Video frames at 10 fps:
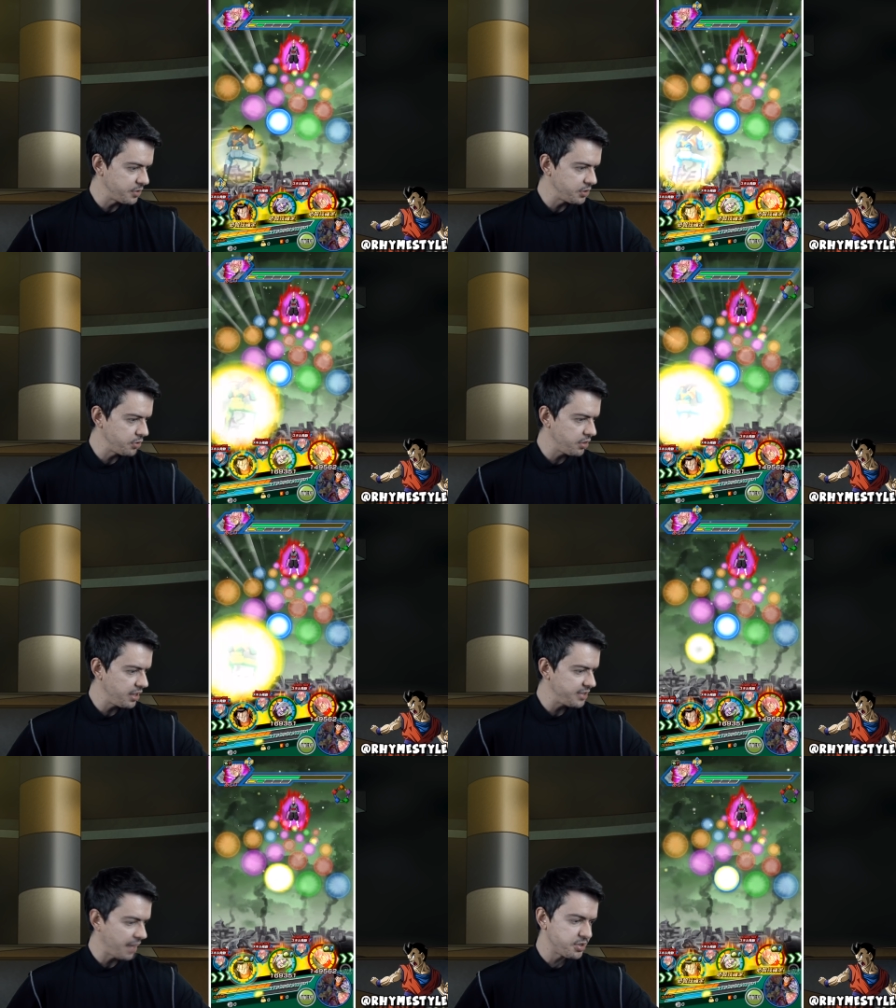So we'll do
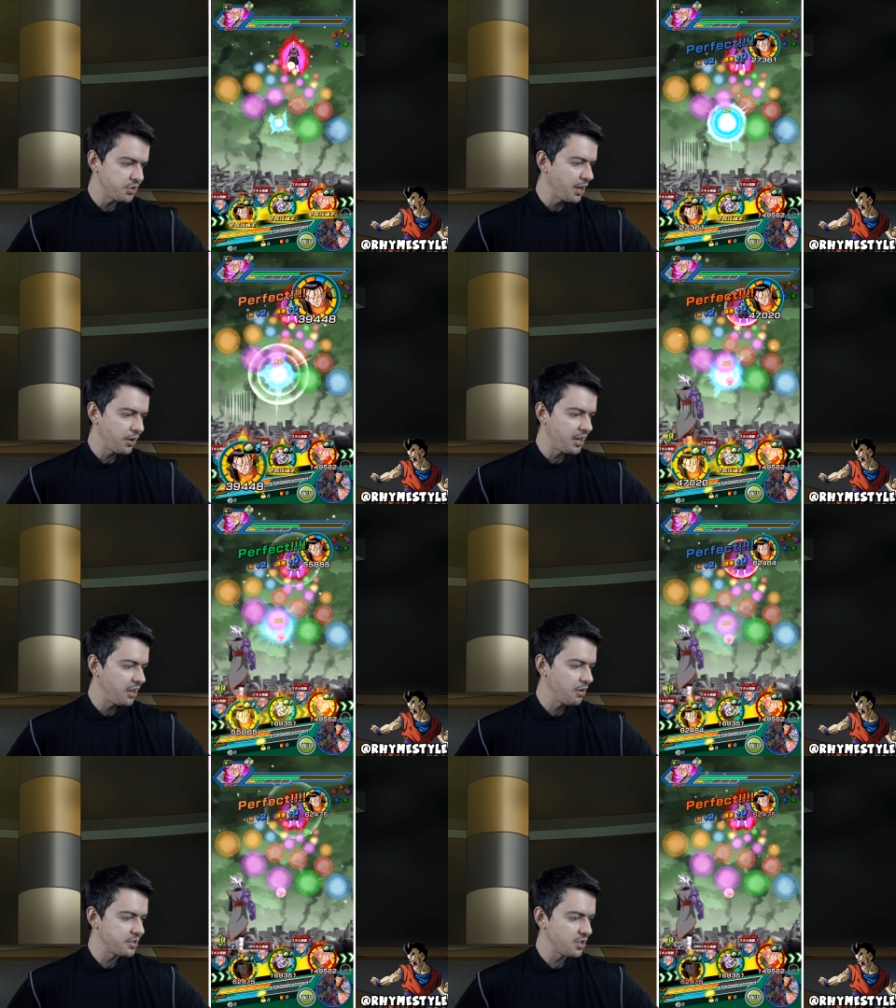this. I'm still not going to
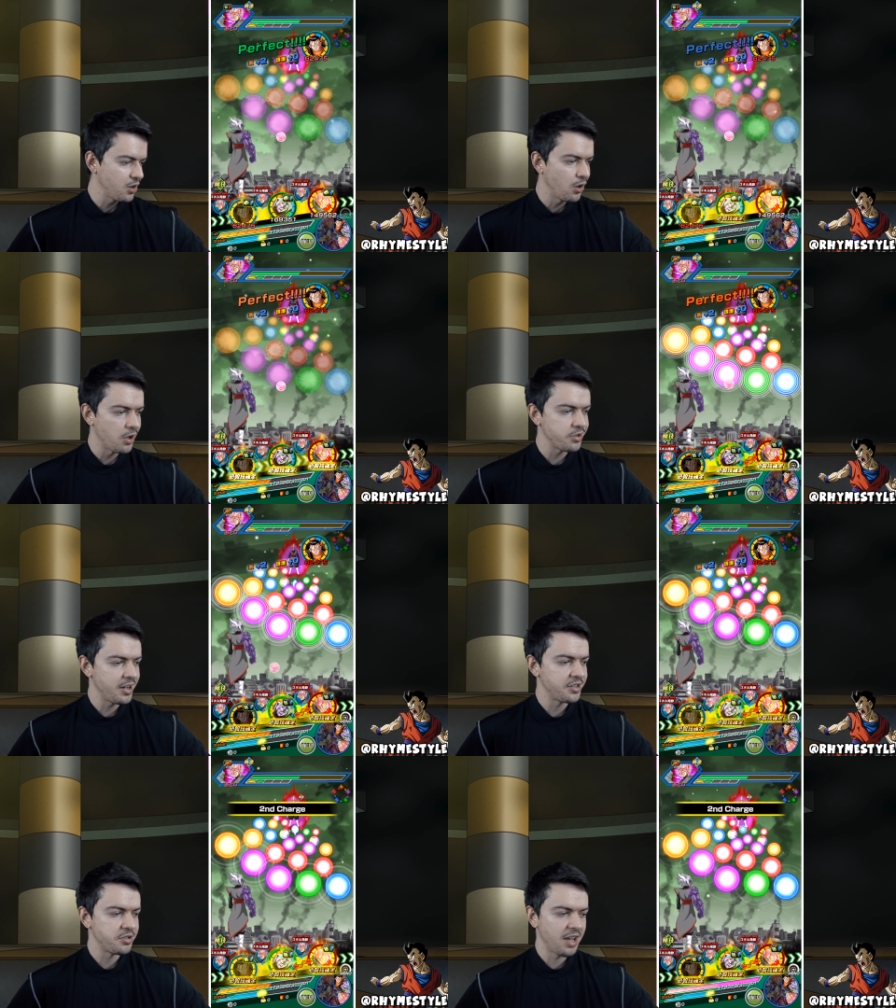heal, because the goal also
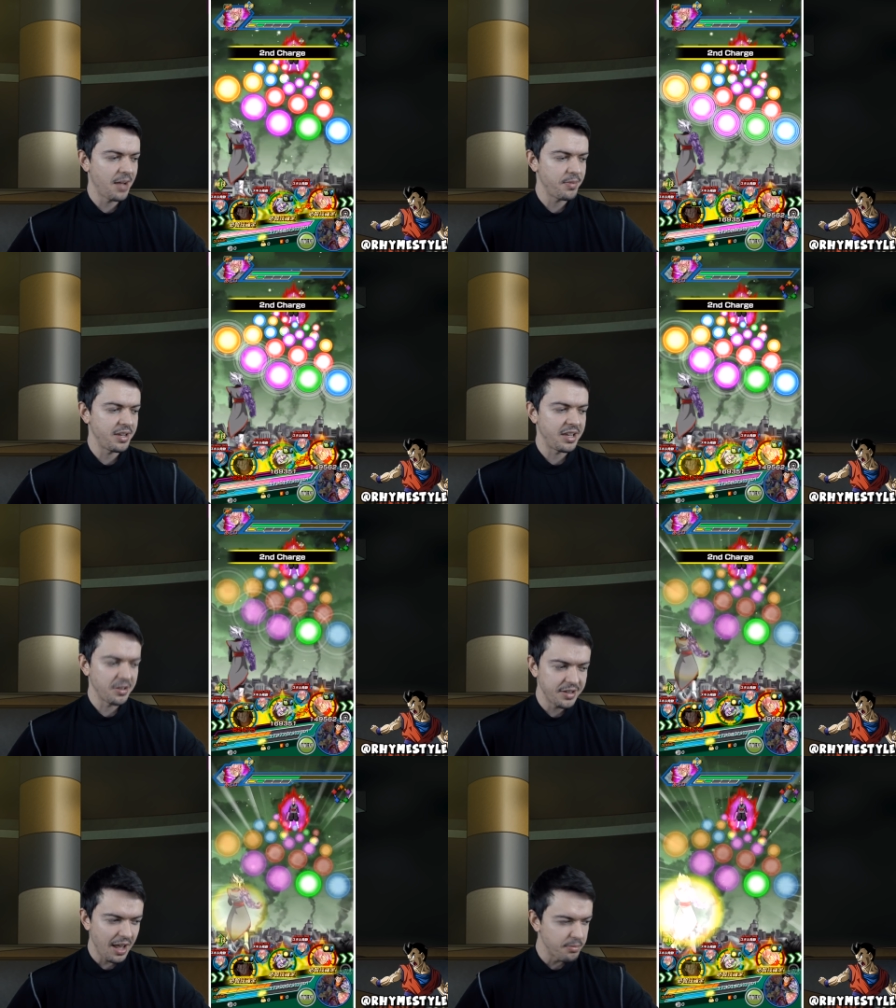here is to not be
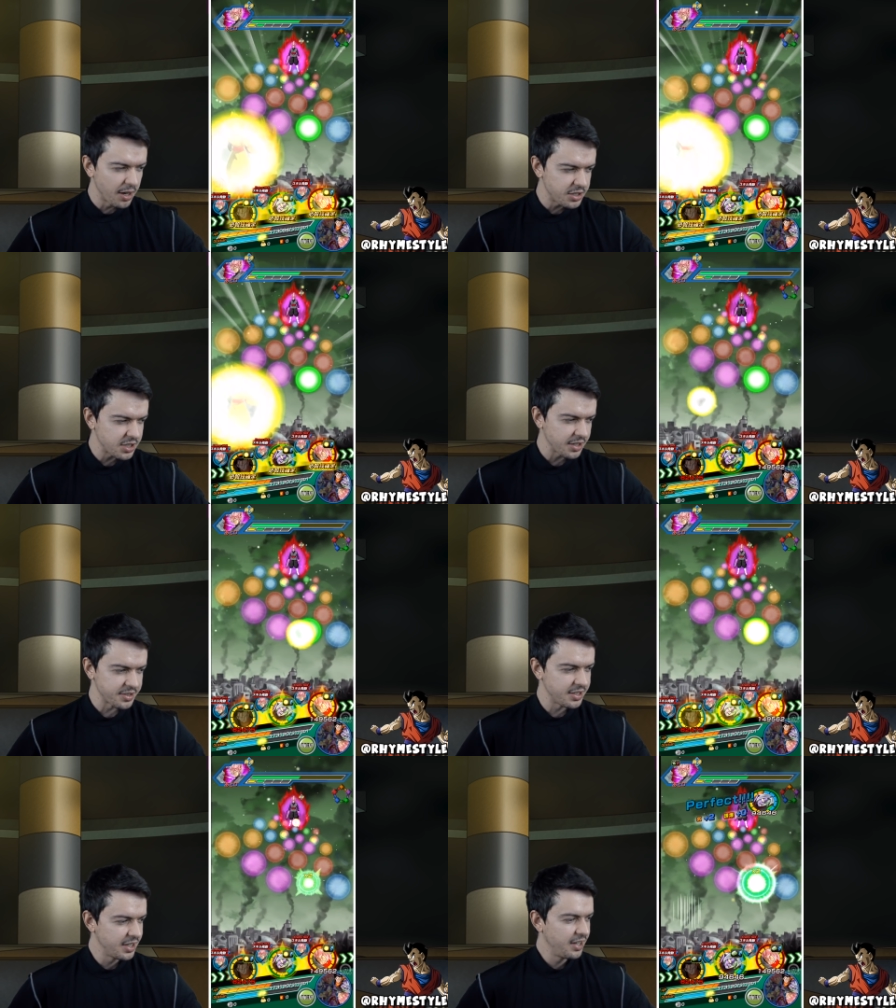healing that much, because